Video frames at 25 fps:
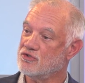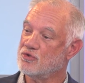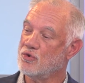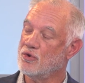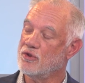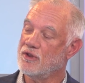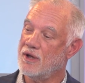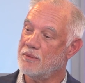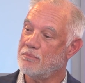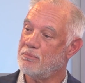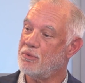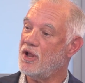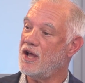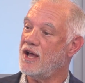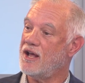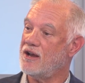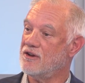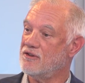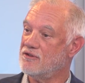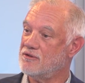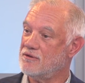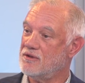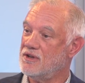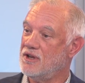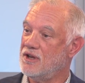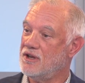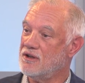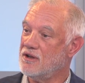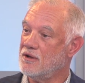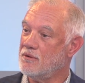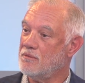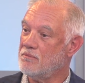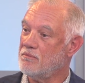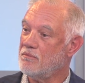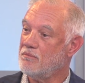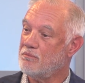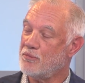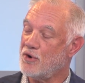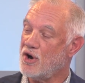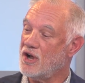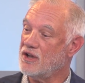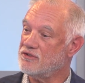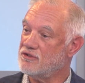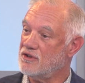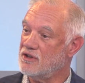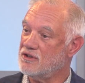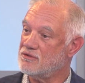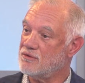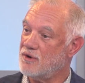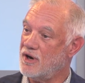So that plan is in the
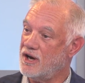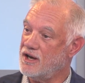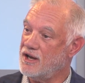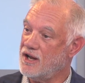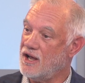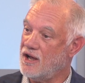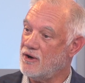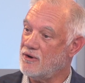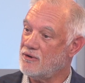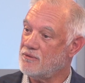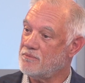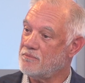process right now.